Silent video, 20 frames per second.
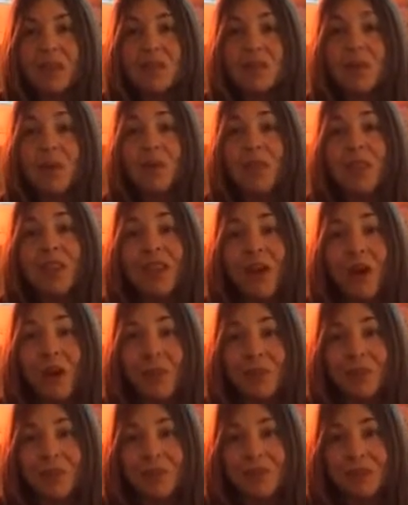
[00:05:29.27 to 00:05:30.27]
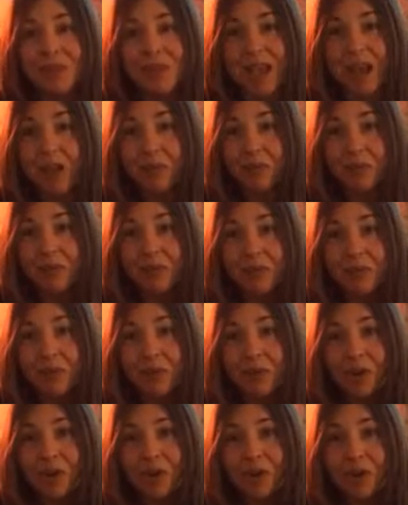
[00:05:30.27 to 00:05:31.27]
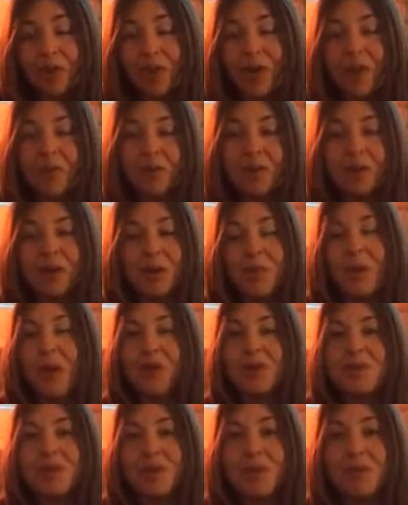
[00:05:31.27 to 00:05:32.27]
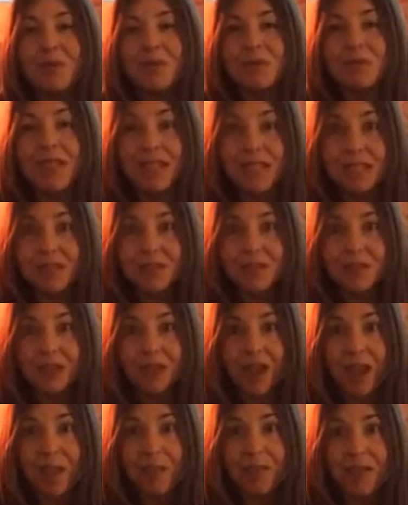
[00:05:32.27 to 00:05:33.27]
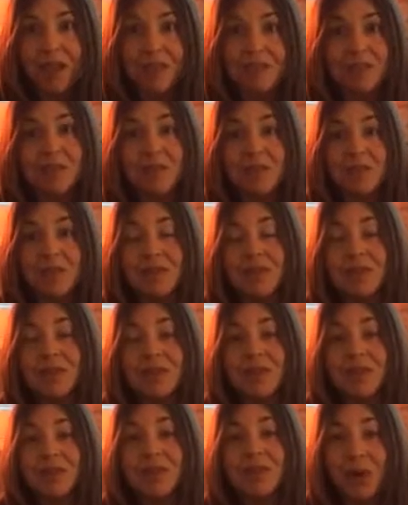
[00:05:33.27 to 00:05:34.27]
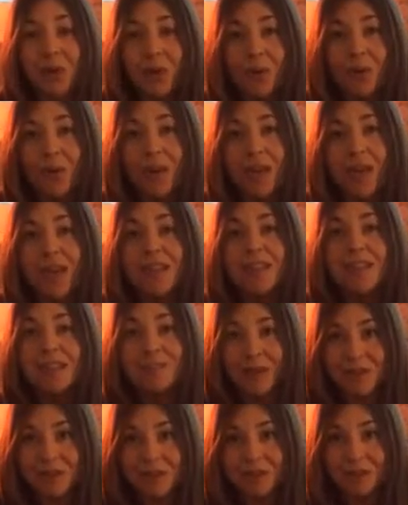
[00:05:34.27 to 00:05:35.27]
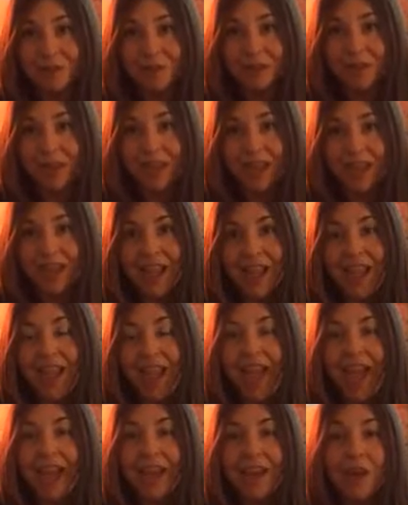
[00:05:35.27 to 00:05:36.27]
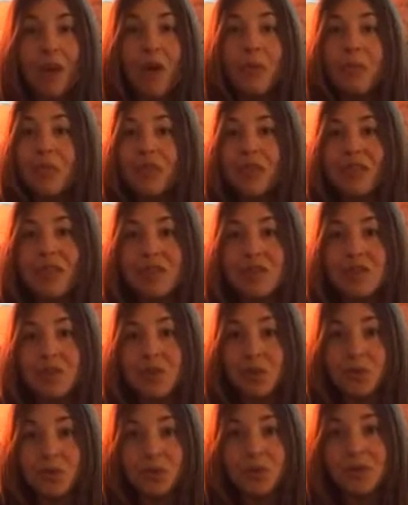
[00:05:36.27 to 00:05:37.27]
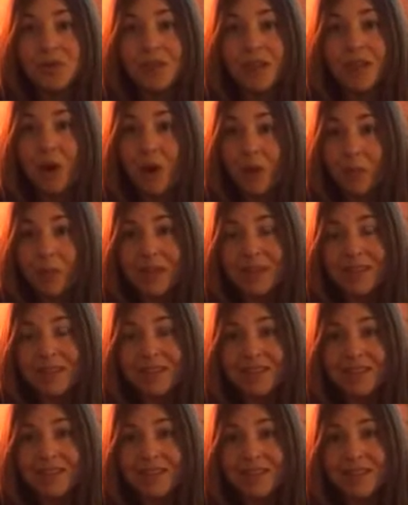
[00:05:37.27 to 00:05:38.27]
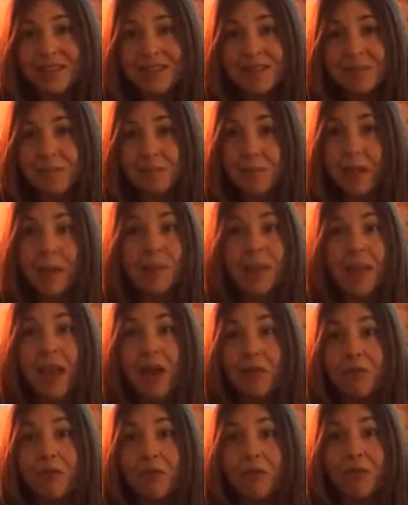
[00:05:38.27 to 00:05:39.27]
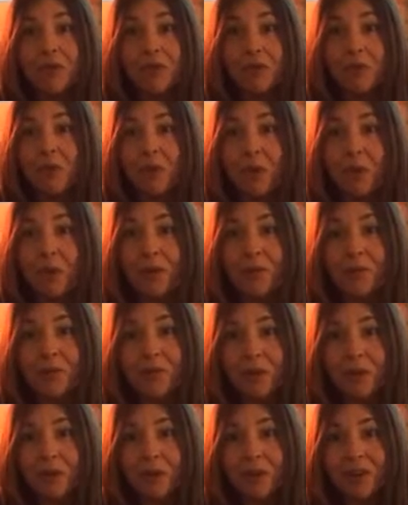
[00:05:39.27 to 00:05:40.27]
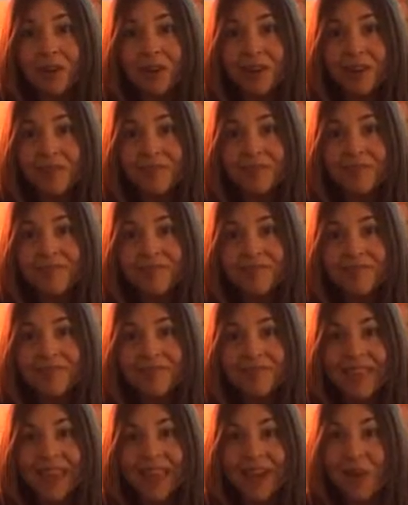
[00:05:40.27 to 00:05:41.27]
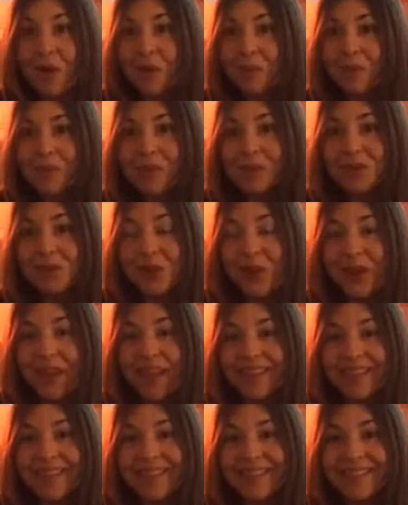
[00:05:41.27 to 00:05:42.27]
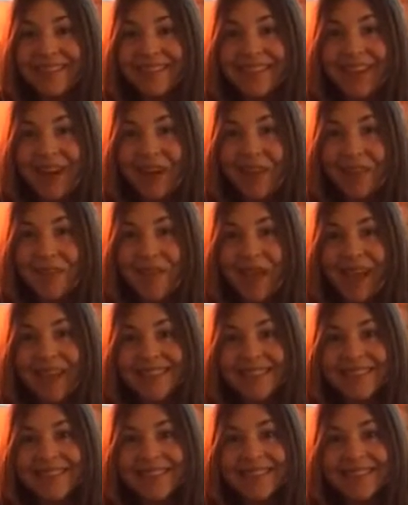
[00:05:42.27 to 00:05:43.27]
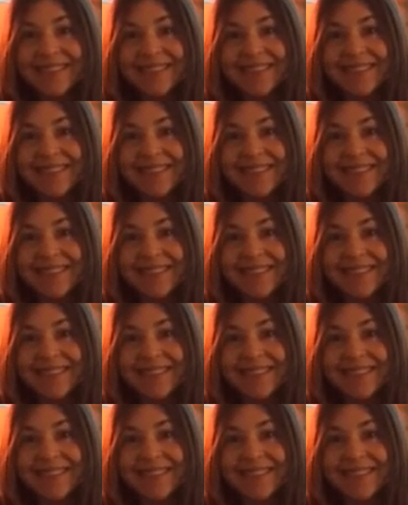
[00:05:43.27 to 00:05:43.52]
So I really hope that this was helpful for you. I'm going to post the quote to Instagram because it was so special for me. And I hope that these tools and coping skills might be helpful for you going forward. And I hope you enjoy. All the best.